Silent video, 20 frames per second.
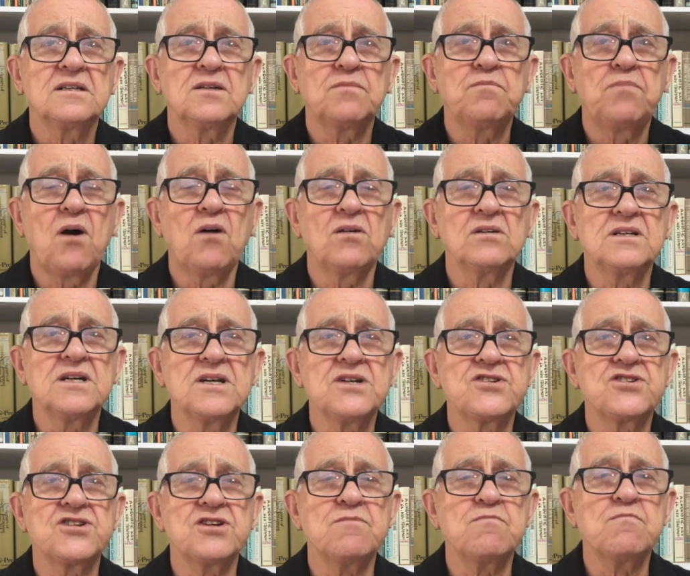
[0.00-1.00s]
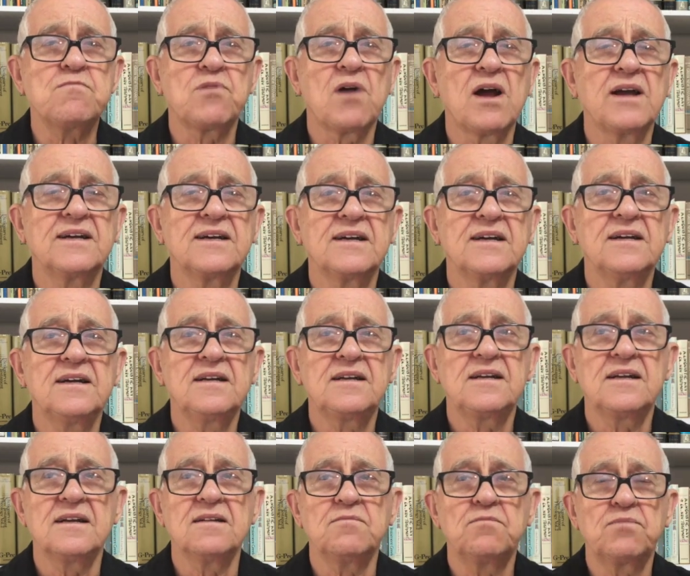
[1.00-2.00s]
the bondage and break it
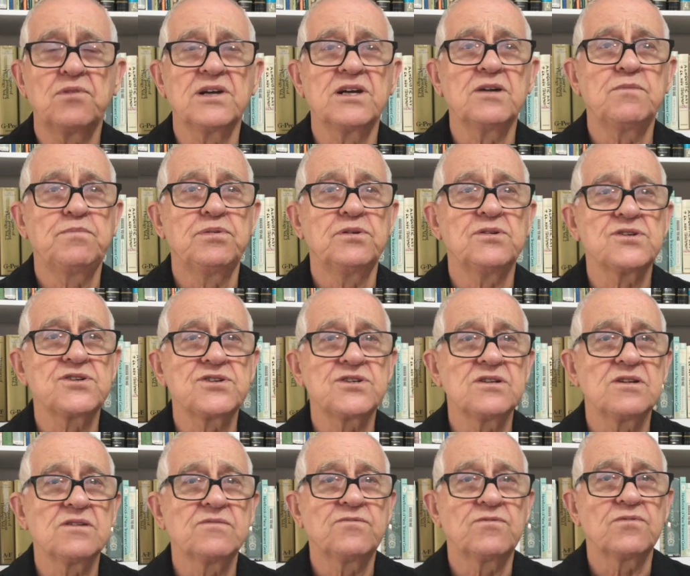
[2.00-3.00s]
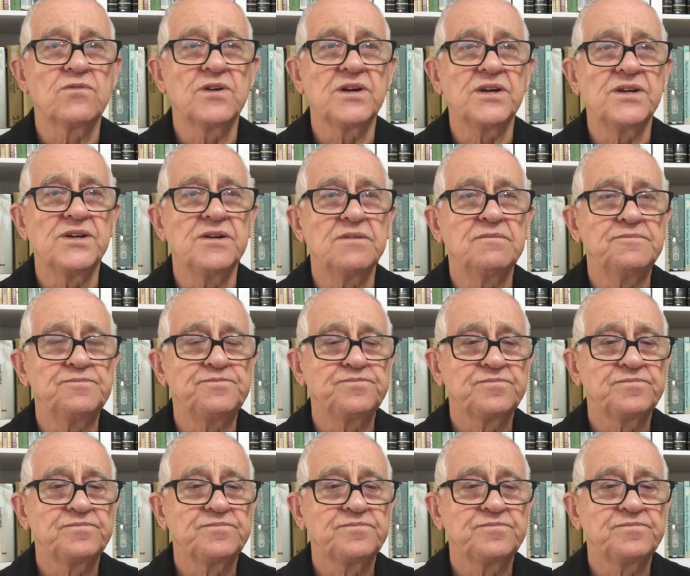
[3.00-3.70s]
and bring a person to freedom.